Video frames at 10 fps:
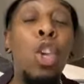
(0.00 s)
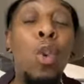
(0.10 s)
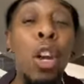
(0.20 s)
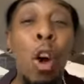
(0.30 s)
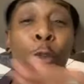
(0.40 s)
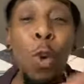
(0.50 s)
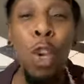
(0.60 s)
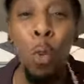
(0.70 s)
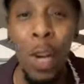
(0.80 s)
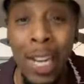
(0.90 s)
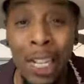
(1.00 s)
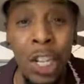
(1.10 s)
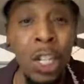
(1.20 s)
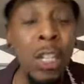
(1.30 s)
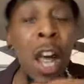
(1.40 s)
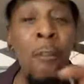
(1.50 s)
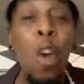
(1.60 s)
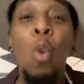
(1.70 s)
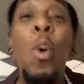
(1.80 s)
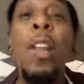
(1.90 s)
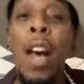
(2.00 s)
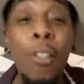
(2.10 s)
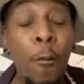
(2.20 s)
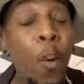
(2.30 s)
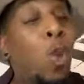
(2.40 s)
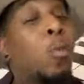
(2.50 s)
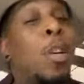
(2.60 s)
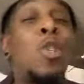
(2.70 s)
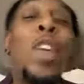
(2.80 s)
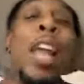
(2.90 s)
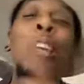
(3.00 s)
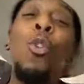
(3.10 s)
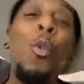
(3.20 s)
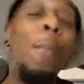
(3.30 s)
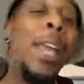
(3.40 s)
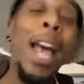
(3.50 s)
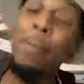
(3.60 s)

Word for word: You can go through your religious stuff with other folks, but you can't do it with me.